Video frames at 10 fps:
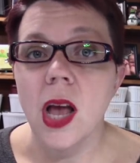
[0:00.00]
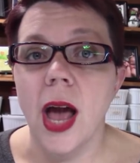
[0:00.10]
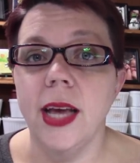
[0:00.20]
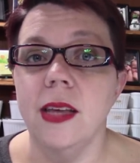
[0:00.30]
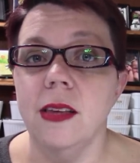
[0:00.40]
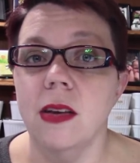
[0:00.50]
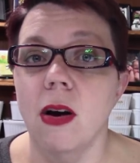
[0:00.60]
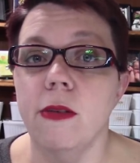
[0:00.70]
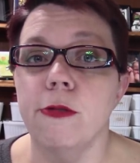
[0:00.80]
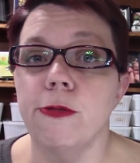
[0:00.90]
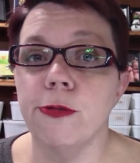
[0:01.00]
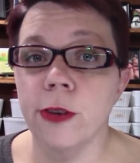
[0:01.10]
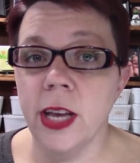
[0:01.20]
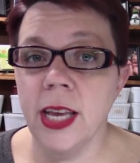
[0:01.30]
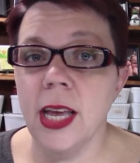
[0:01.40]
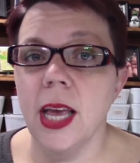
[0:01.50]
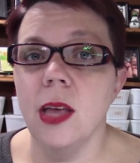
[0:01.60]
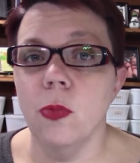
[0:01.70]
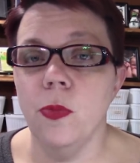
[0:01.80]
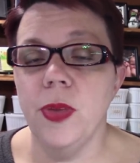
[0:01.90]
and click on free,
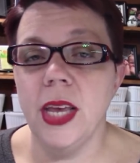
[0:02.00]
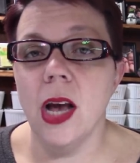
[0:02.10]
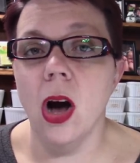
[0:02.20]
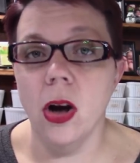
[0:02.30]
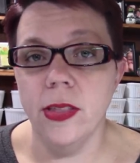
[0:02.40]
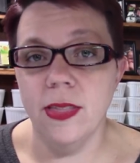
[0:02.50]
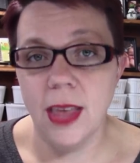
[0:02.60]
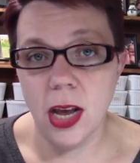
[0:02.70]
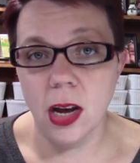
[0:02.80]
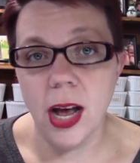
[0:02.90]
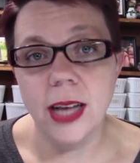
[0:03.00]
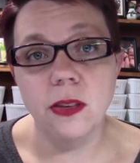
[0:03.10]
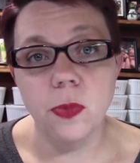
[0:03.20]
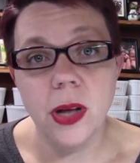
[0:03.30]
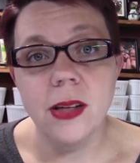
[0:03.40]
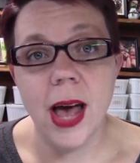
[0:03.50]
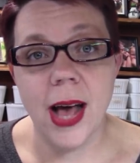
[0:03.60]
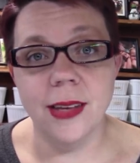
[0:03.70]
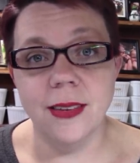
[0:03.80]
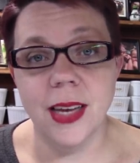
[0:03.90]
it will be on there, as well
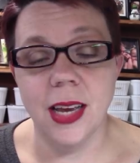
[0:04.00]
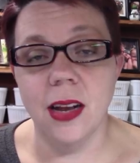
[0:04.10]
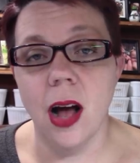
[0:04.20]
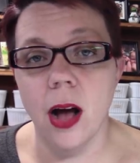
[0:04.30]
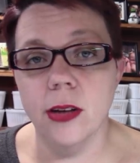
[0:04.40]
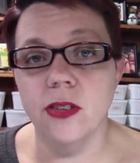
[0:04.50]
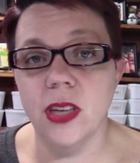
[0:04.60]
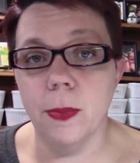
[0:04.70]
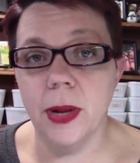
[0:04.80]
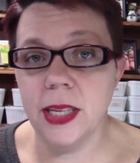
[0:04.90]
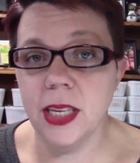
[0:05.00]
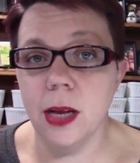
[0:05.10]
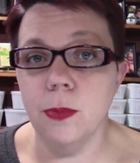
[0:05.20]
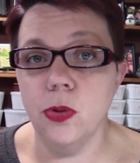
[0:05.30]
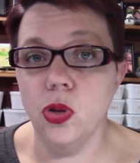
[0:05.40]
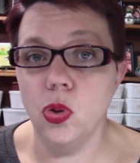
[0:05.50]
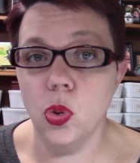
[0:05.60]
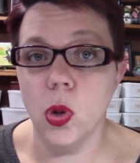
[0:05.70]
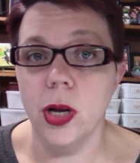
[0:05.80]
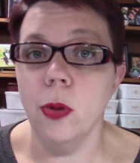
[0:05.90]
as in our step-by-step -step
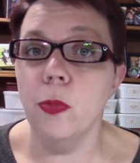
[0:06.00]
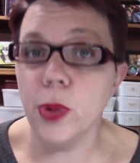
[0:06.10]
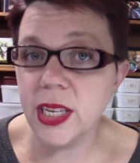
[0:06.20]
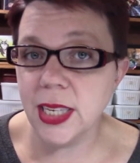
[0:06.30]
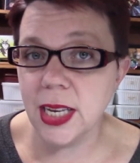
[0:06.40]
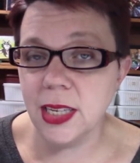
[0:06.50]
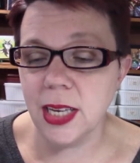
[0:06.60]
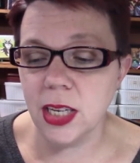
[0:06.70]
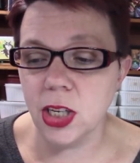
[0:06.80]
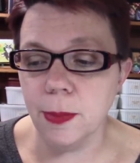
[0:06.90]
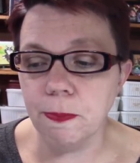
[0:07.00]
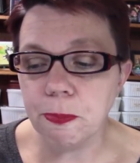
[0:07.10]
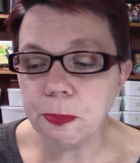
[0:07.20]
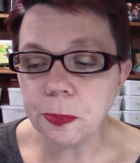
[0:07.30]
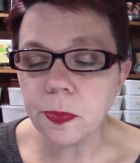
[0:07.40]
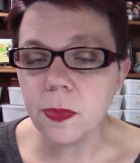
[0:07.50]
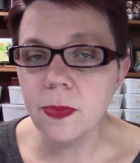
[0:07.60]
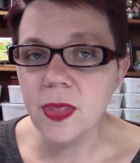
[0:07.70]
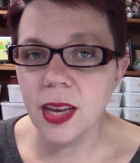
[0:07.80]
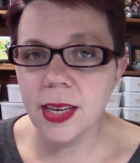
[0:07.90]
tutorial bracelet section.
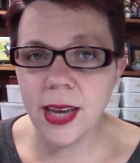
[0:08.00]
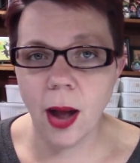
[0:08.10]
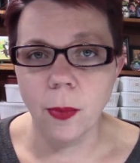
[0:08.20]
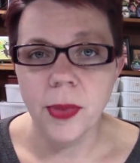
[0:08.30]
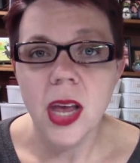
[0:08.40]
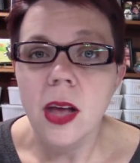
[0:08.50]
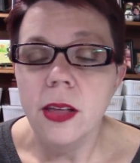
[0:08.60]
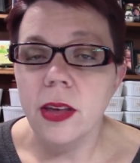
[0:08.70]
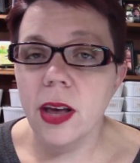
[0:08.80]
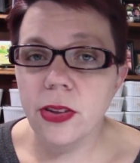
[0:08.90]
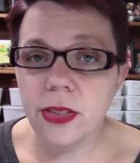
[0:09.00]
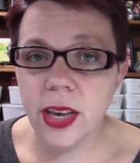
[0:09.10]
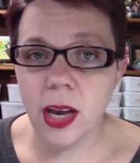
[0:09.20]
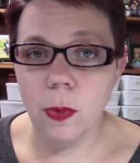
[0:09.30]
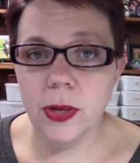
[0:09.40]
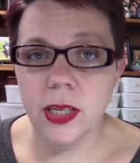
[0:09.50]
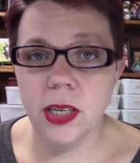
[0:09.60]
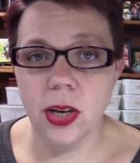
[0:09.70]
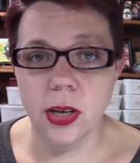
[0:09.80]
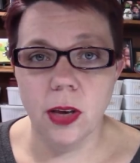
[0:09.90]
Now, the other thing I wanted to
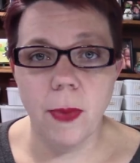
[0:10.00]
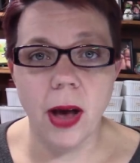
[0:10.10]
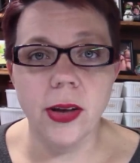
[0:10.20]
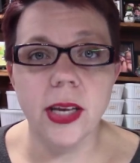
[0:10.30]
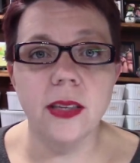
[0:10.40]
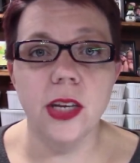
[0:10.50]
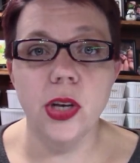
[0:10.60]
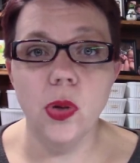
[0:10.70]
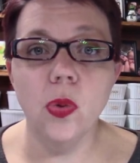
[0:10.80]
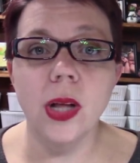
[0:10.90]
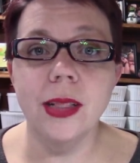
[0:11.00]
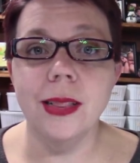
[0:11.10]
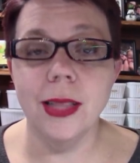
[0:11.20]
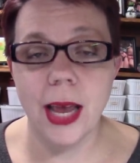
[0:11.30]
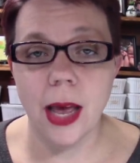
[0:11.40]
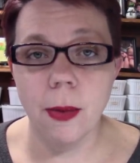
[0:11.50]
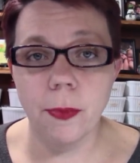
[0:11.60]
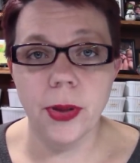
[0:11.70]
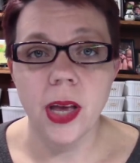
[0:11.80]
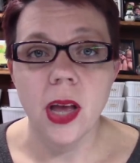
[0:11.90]
tell you about is a new
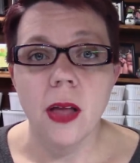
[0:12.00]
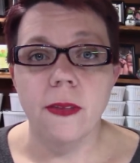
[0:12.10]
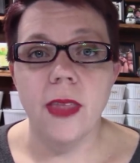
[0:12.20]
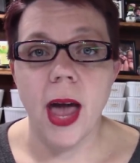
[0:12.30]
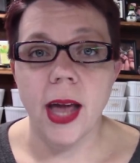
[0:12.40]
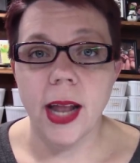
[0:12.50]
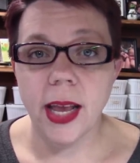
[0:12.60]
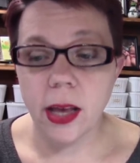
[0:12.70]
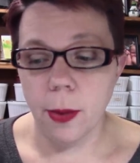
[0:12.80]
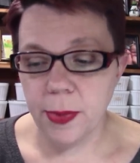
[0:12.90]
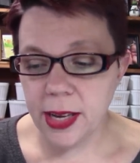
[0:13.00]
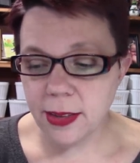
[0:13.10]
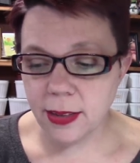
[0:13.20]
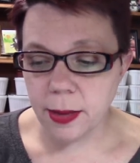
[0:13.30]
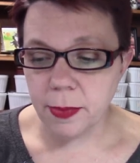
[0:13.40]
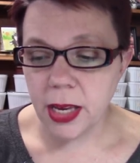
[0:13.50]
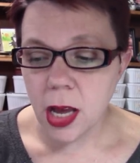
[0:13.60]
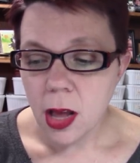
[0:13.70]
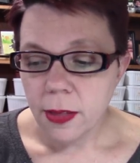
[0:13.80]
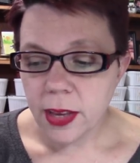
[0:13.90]
lamp that a company sent me.
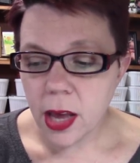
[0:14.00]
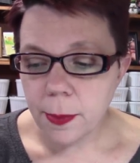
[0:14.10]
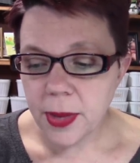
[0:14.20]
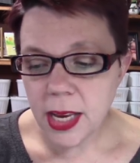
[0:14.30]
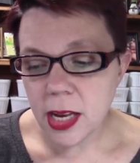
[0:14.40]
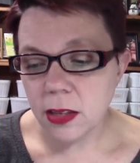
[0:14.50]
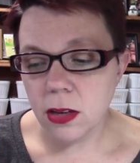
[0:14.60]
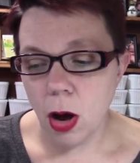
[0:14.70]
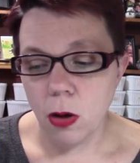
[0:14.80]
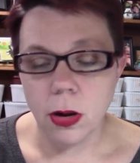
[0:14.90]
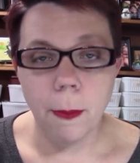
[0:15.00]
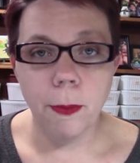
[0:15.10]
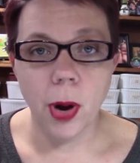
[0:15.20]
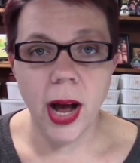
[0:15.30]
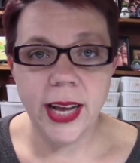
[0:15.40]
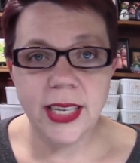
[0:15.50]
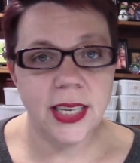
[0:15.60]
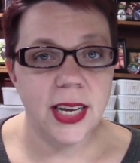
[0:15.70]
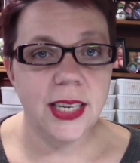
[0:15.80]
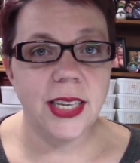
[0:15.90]
The company is called
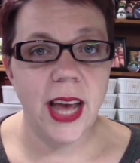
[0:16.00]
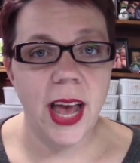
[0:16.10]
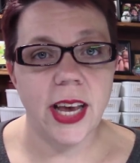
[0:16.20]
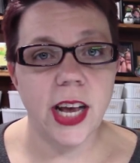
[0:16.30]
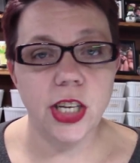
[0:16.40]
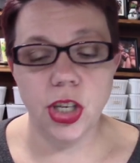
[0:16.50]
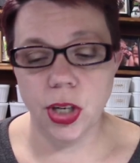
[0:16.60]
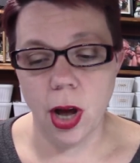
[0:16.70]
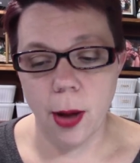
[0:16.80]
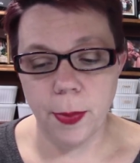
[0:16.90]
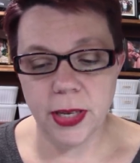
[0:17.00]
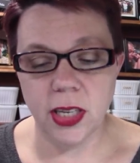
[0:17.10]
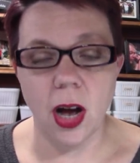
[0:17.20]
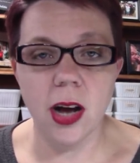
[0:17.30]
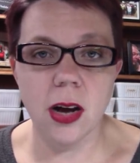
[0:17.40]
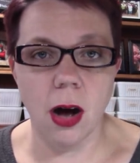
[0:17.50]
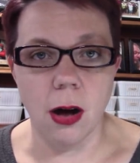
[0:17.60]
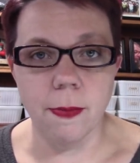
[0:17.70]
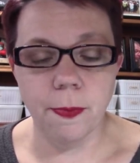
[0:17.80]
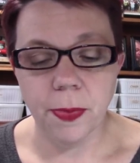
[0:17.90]
Bright
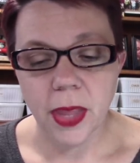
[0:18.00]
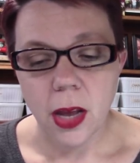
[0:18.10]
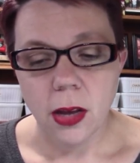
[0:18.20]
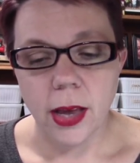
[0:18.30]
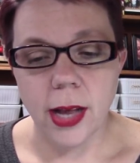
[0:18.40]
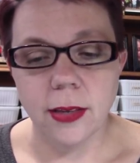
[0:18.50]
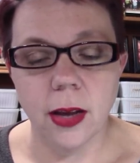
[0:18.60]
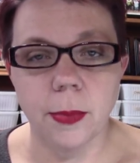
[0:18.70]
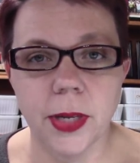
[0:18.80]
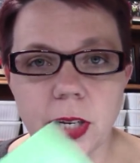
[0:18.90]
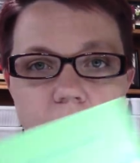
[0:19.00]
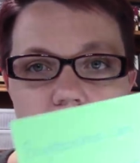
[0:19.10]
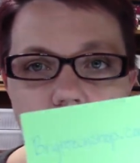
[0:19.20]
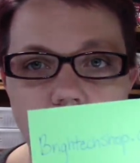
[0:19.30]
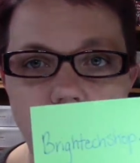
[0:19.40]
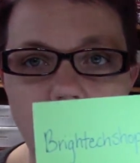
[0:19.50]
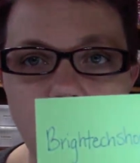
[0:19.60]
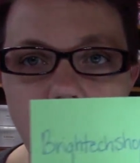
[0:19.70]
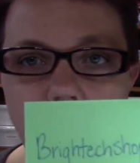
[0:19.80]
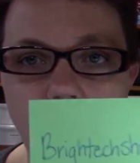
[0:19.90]
techshop.com. Okay, so I'm going to show you.
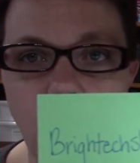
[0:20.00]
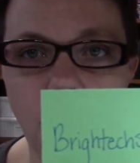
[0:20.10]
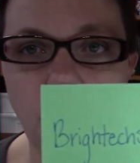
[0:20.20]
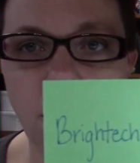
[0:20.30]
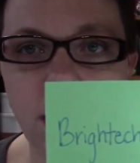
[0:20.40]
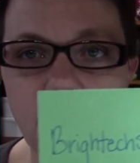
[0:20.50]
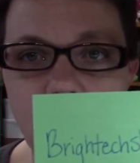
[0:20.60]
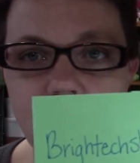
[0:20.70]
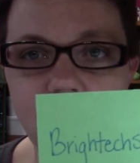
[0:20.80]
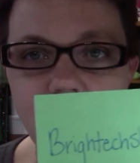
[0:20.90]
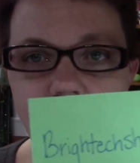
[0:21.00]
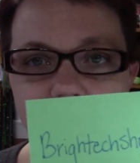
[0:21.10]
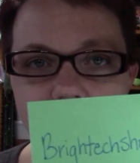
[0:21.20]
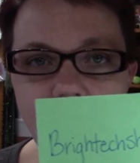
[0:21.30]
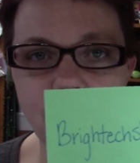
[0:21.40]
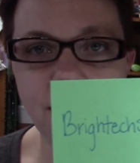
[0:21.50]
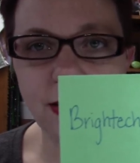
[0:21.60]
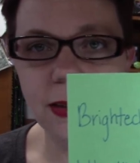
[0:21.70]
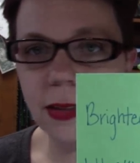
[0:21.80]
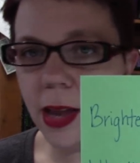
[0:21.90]
So this
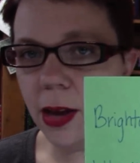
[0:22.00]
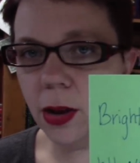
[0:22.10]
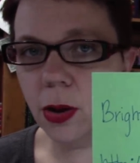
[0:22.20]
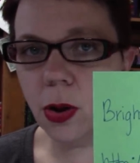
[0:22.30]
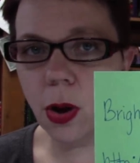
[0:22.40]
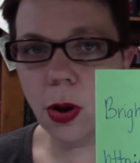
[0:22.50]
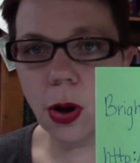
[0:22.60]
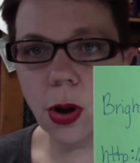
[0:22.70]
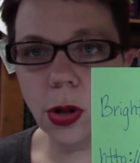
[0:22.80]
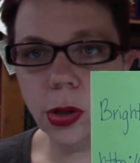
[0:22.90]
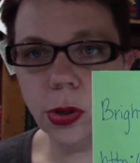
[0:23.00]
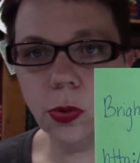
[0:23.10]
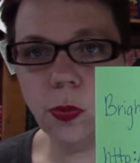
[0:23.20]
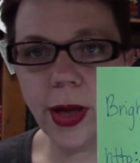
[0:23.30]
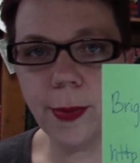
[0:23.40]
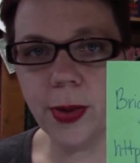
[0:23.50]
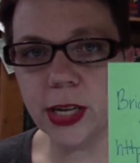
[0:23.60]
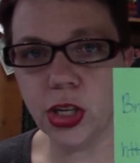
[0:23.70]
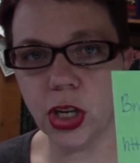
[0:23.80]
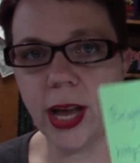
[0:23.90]
is their little web
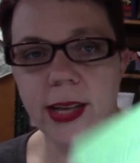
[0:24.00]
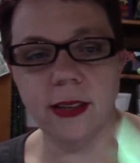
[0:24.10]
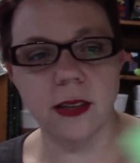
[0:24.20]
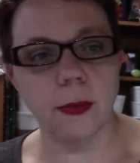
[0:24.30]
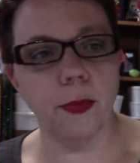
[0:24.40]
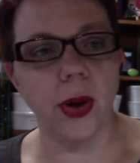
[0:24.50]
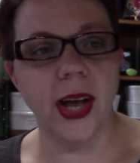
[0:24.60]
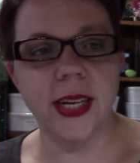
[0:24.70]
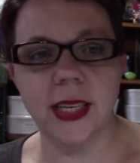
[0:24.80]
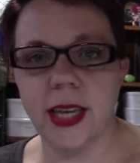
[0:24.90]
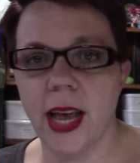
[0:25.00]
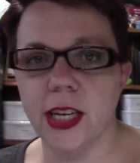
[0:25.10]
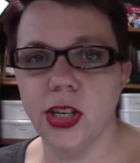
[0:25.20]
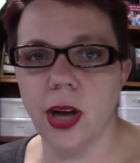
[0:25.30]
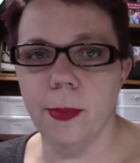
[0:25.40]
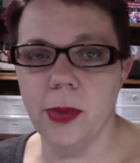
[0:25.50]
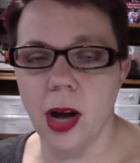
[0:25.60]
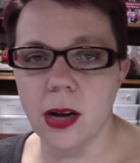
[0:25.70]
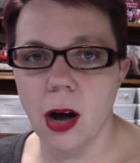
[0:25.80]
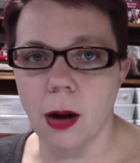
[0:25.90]
address,
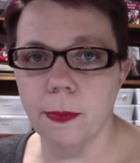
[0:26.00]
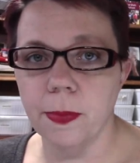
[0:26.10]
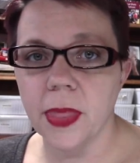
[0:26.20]
brightechshop.com.